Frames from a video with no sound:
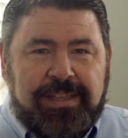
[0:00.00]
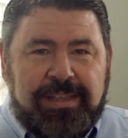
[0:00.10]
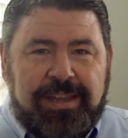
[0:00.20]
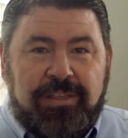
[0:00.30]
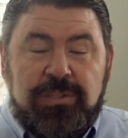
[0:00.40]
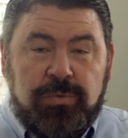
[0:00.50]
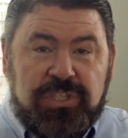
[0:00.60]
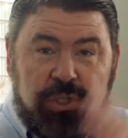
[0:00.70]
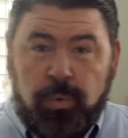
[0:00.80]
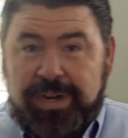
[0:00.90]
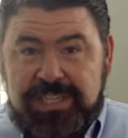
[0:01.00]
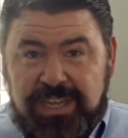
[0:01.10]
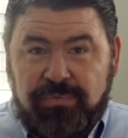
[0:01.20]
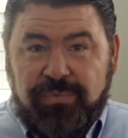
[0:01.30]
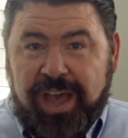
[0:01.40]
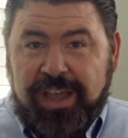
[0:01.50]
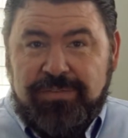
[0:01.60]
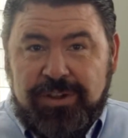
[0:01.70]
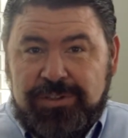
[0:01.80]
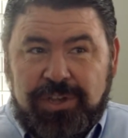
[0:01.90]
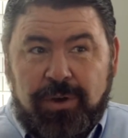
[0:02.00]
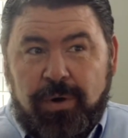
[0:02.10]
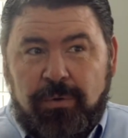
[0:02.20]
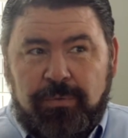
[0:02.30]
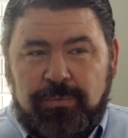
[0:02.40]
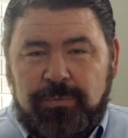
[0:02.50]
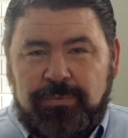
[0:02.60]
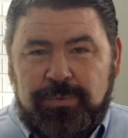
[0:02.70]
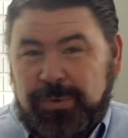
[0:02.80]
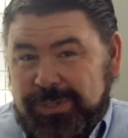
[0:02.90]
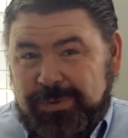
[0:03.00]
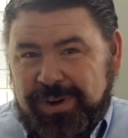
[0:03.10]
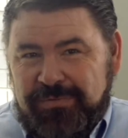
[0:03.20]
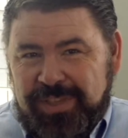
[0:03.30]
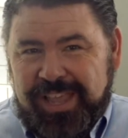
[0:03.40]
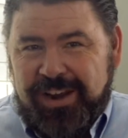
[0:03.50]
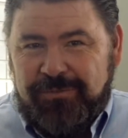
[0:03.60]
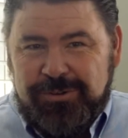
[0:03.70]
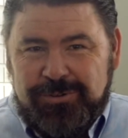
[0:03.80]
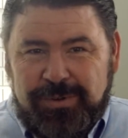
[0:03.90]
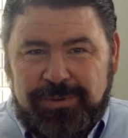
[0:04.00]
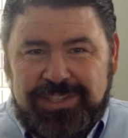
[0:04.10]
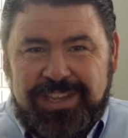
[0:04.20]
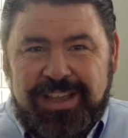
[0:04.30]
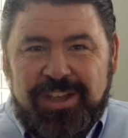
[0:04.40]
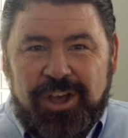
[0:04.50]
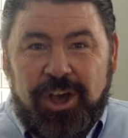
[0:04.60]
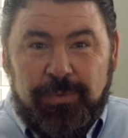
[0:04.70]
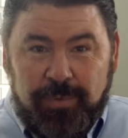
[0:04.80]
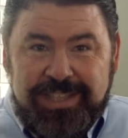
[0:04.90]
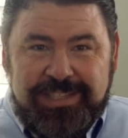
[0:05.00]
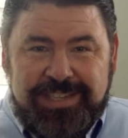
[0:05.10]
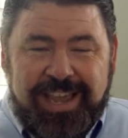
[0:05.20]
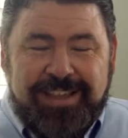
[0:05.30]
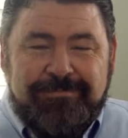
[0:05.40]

Now, this was 25 years ago. Our 25th anniversary was on Wednesday.